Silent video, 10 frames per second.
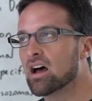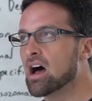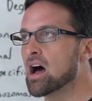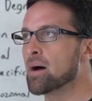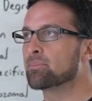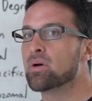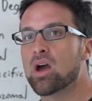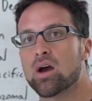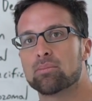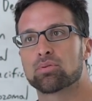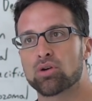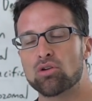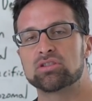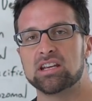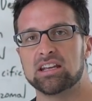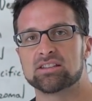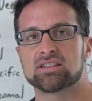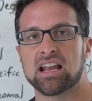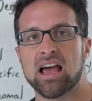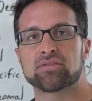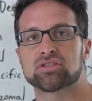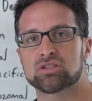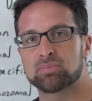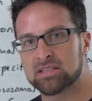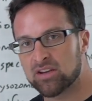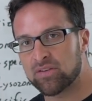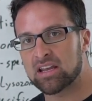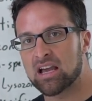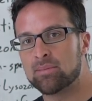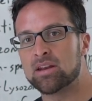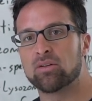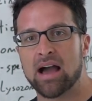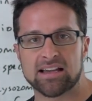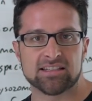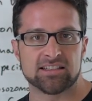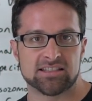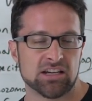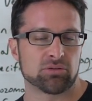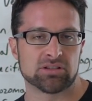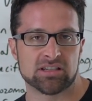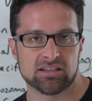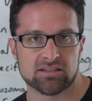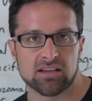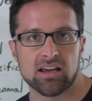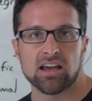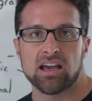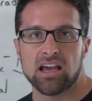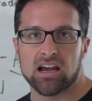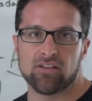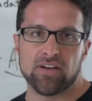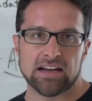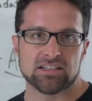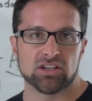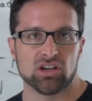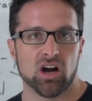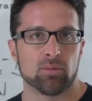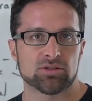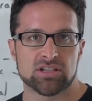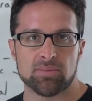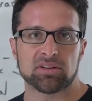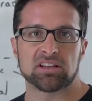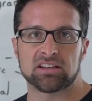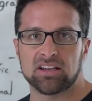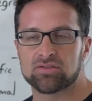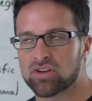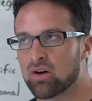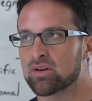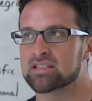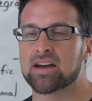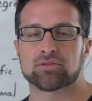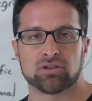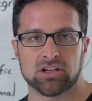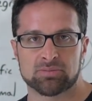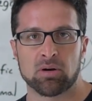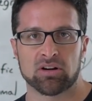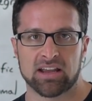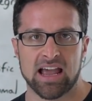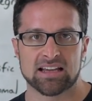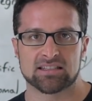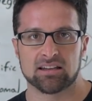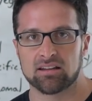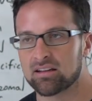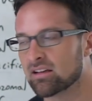uh, proteins that have specific amino acid sequences. In fact, it almost typically cleaves always after an aspartic acid.